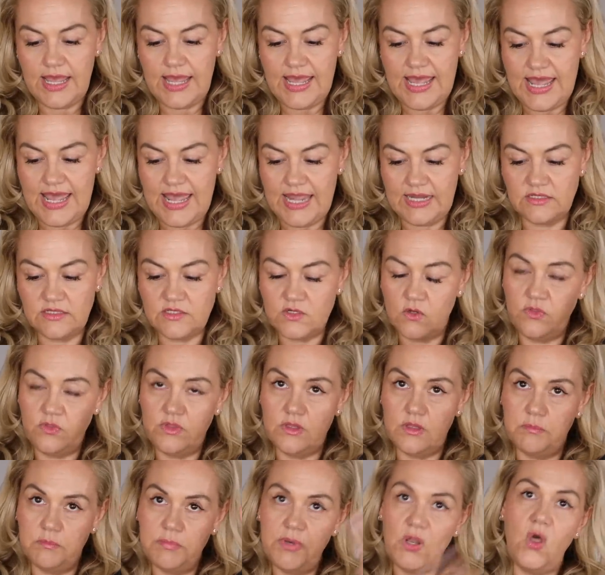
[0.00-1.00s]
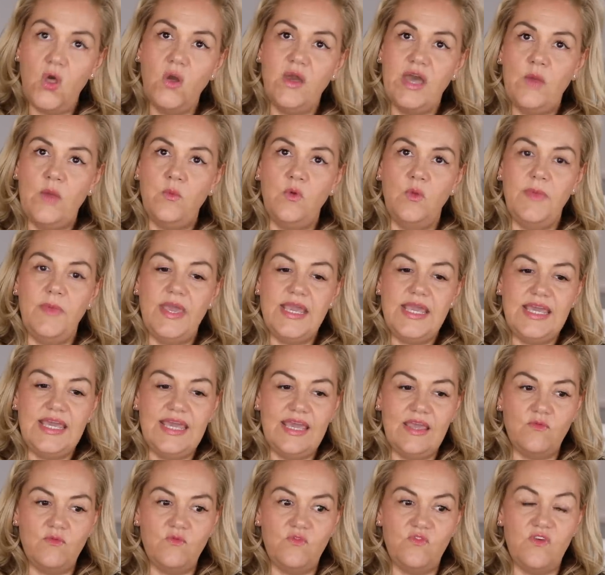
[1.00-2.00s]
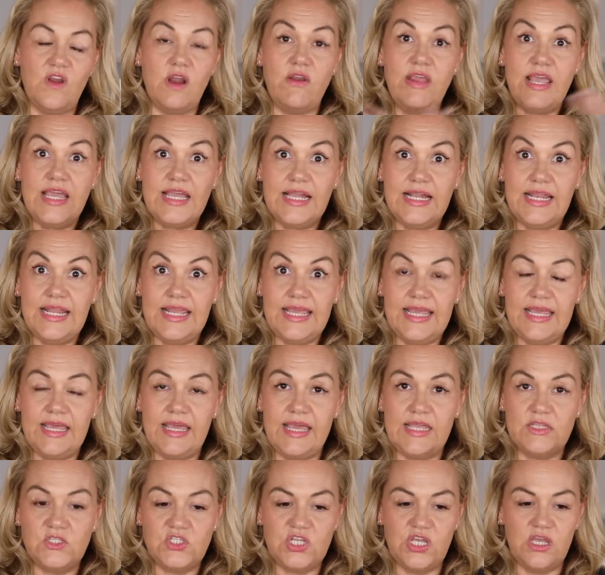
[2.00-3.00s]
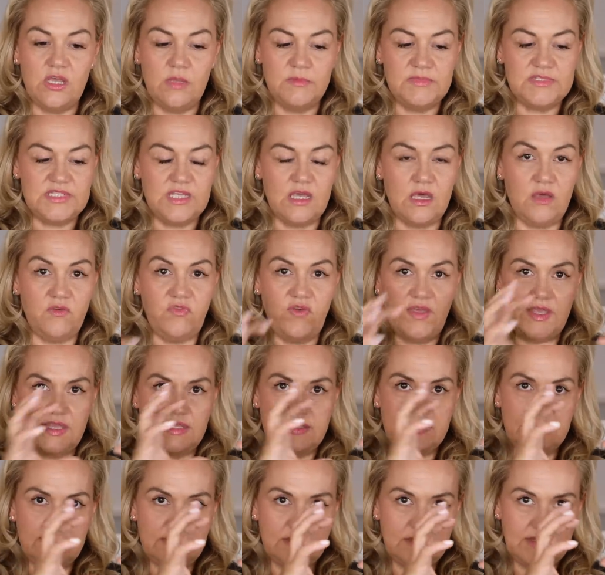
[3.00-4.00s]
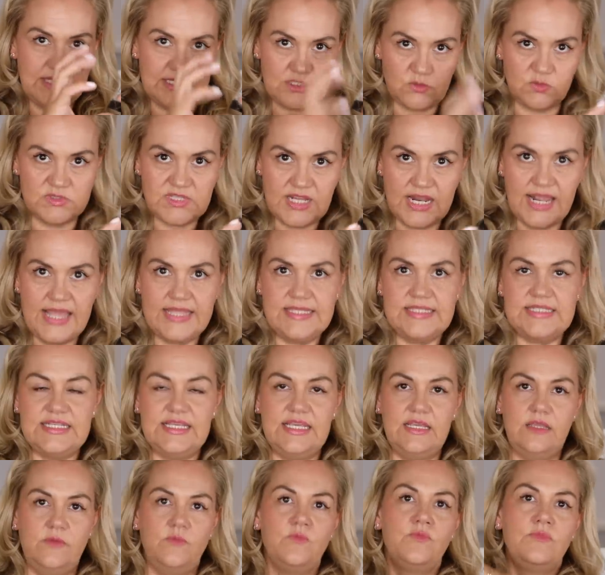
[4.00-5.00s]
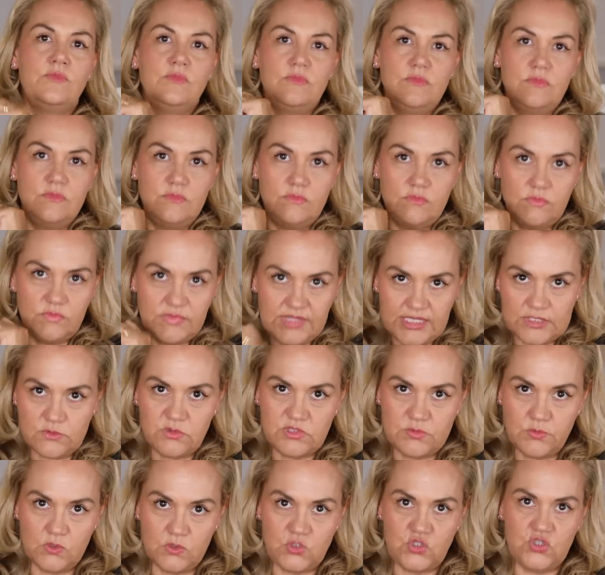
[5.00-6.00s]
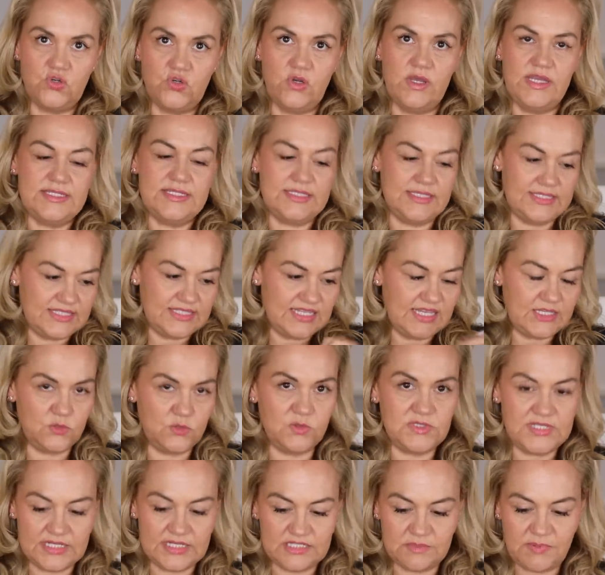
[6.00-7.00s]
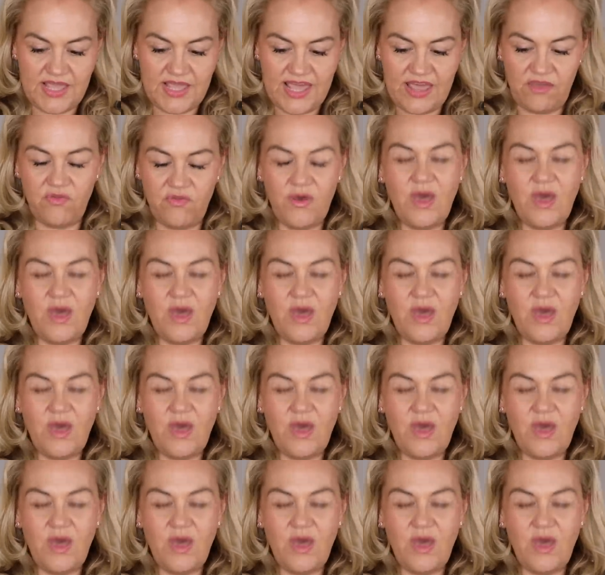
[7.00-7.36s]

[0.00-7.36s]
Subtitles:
And on the blog, I will make it very clear in terms of this was cleansing, this was moisturizers, this was SPF.